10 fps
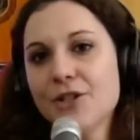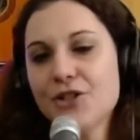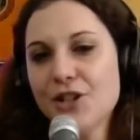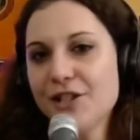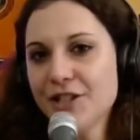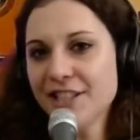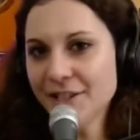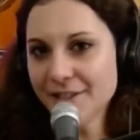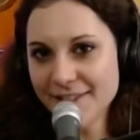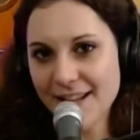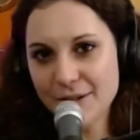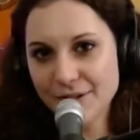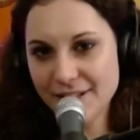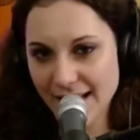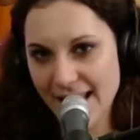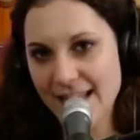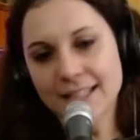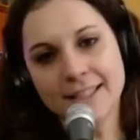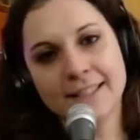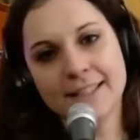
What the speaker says: changing her sound again.